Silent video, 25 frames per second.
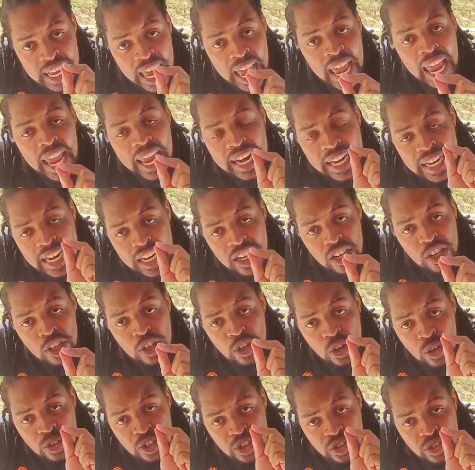and letting
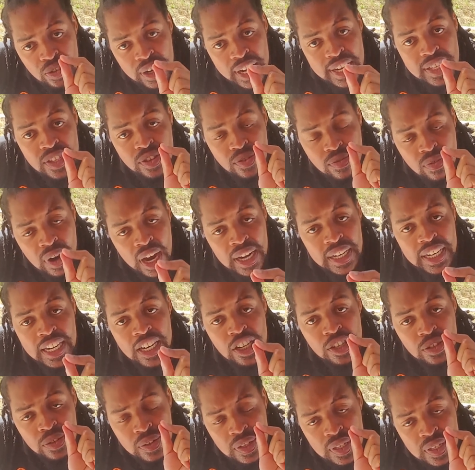your trades run
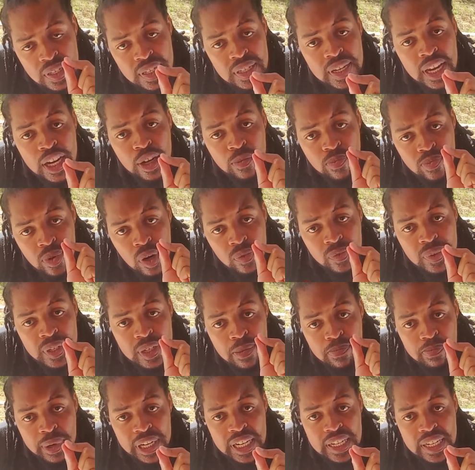into insane
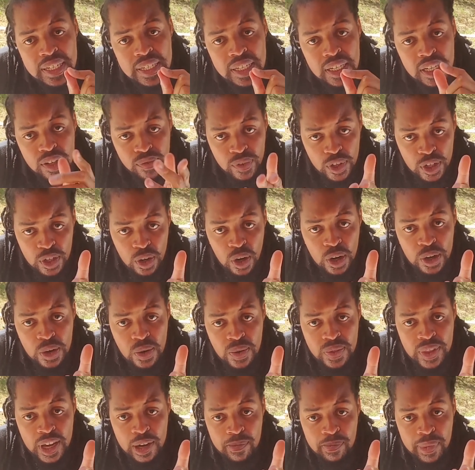profitability? If you don't
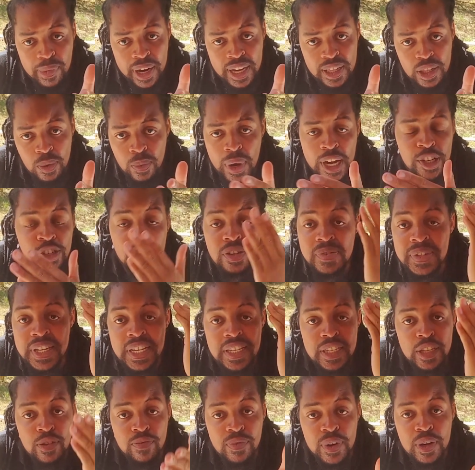know that, by the way, I should have said
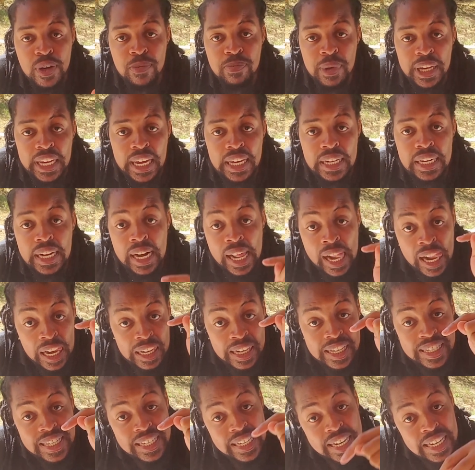at the very beginning,
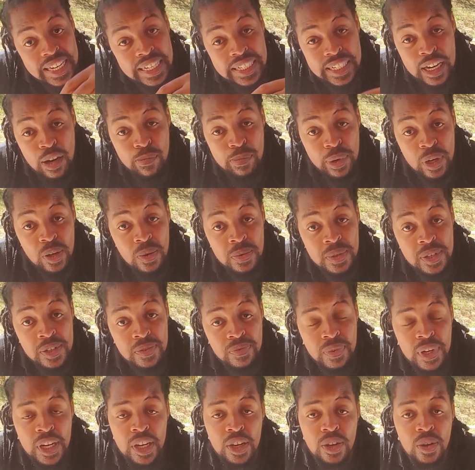there's a link down below this
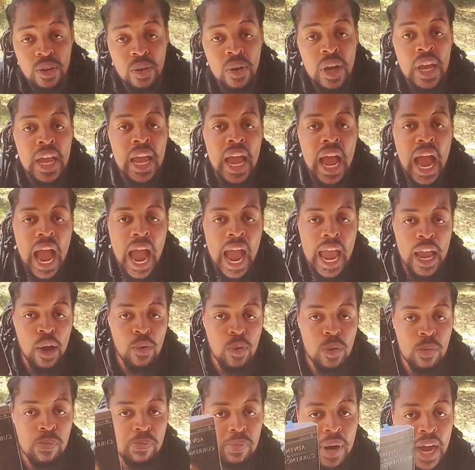video. I
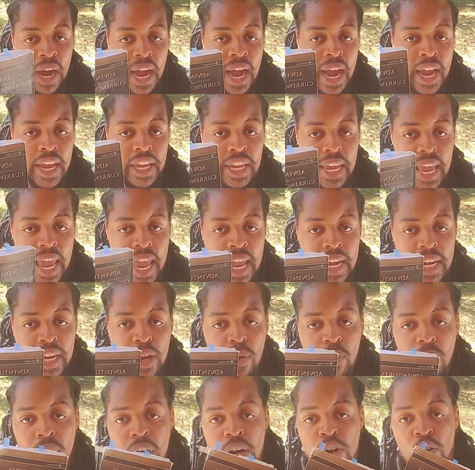will buy
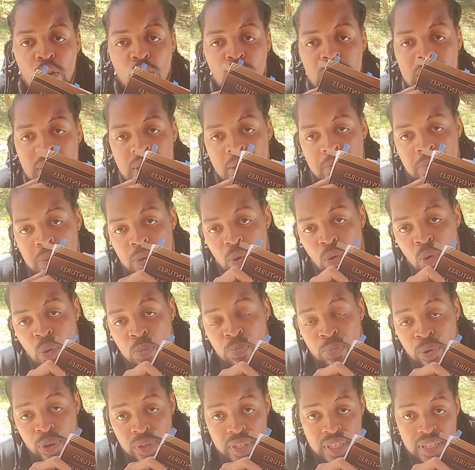anyone who
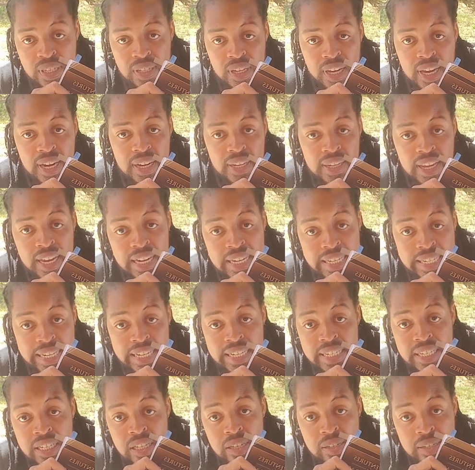puts in their
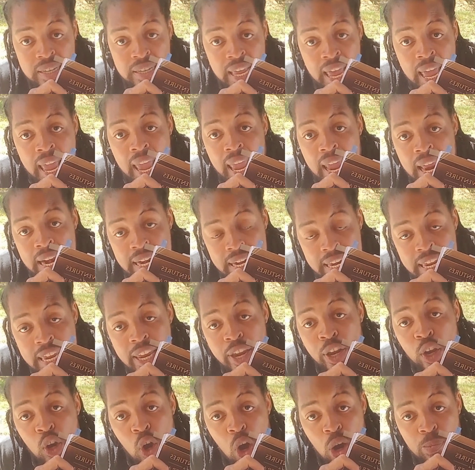details an
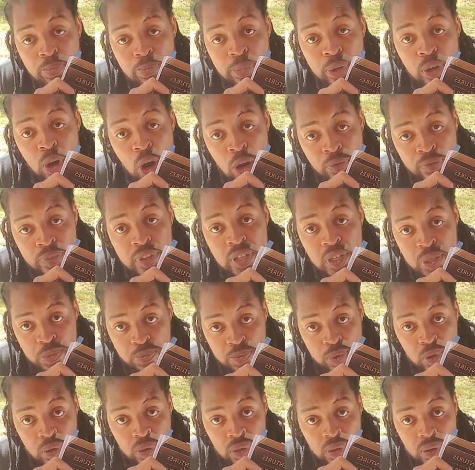e-copy of this
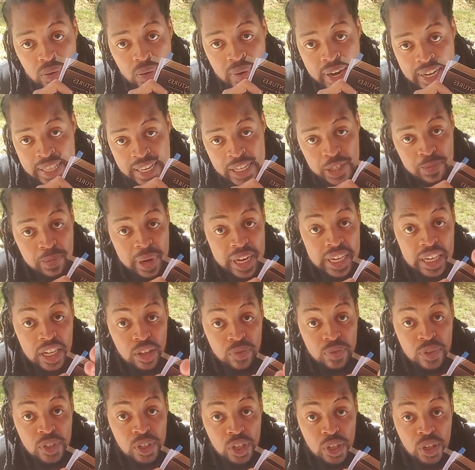book, right? That's my
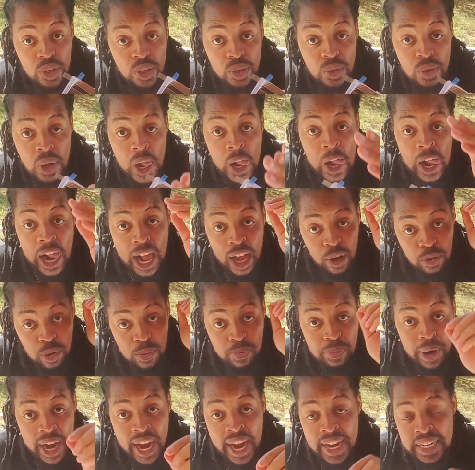gift to you. I will
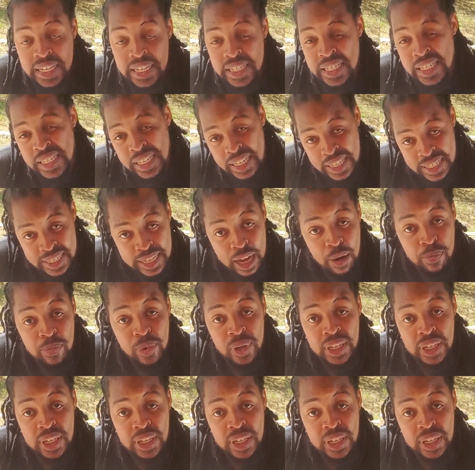buy it. It's up on